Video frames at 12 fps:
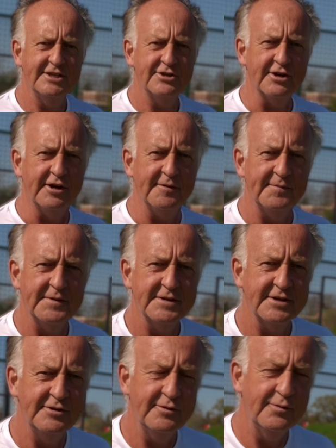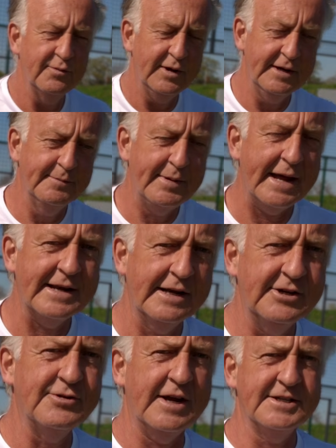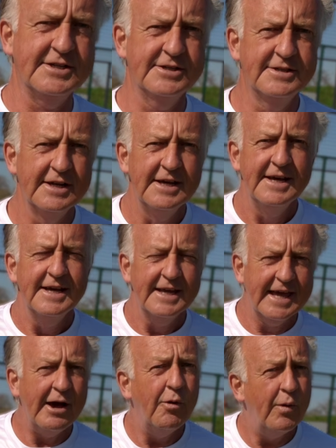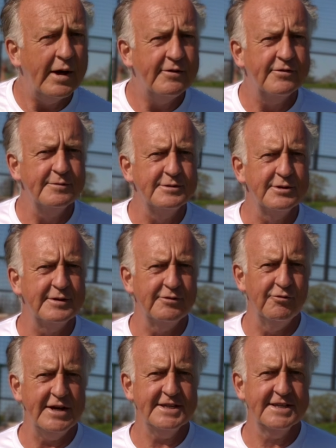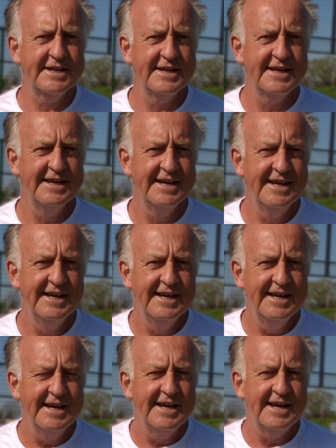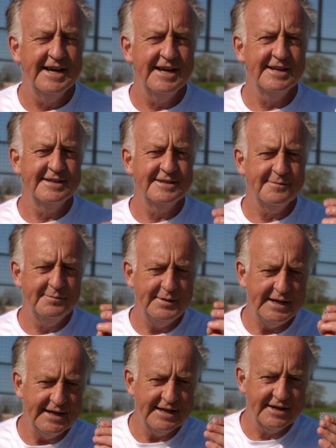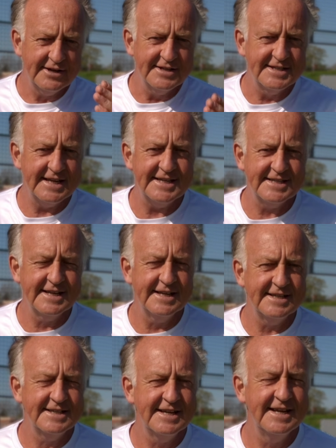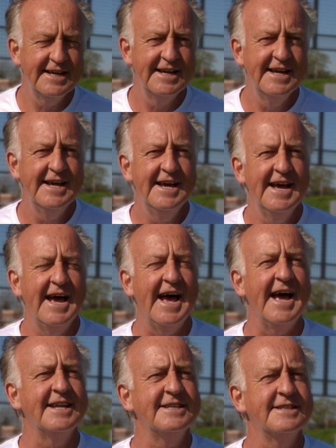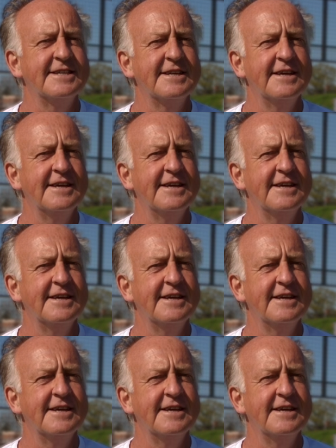shot. So in paddle, you're trying to get away from doing risk and be consistent and